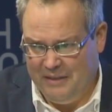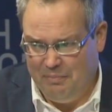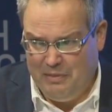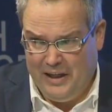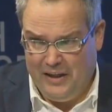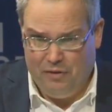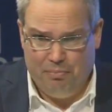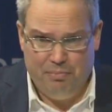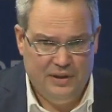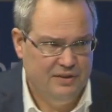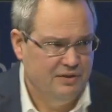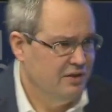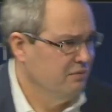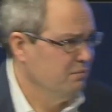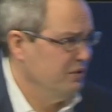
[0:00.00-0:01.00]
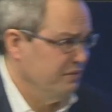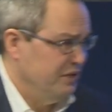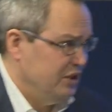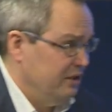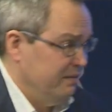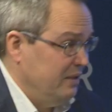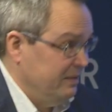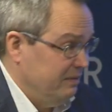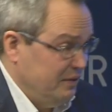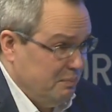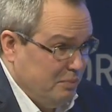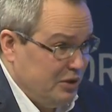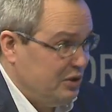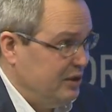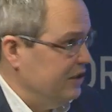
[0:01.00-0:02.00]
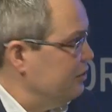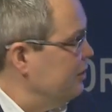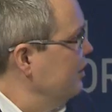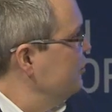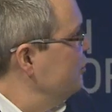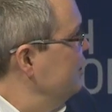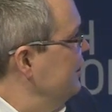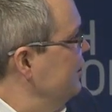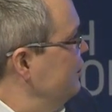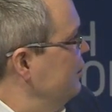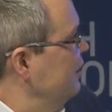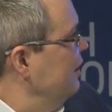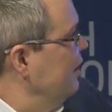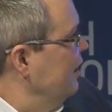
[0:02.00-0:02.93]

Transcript: in my opinion, but we, we, we must discuss this,